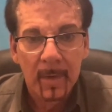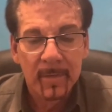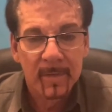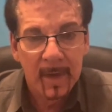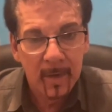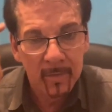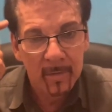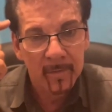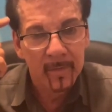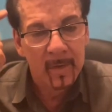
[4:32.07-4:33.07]

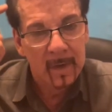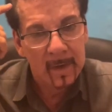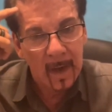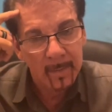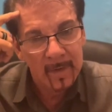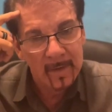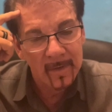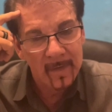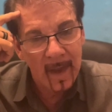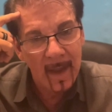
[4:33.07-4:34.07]
Dandruff,
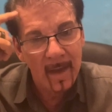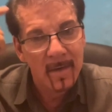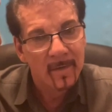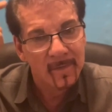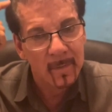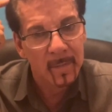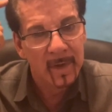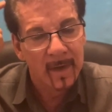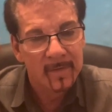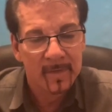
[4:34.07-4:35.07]
capitis, head,
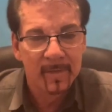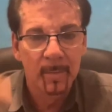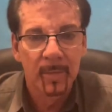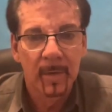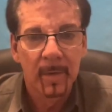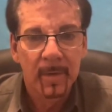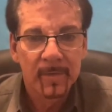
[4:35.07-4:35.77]
simplex, simple.